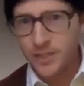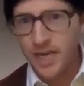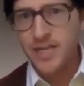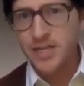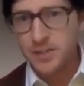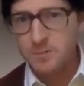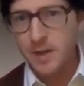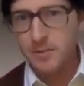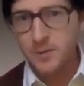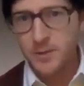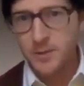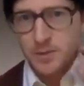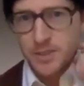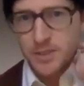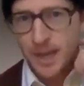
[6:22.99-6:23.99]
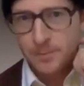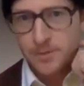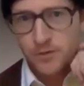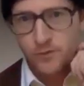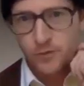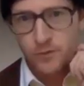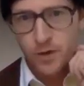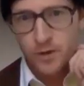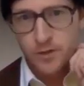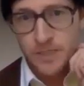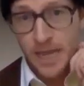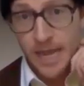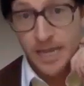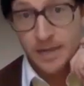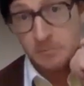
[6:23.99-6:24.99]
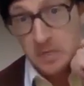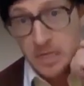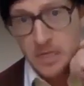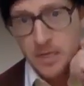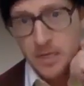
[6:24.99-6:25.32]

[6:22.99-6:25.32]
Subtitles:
that changed people's perception for rosé, and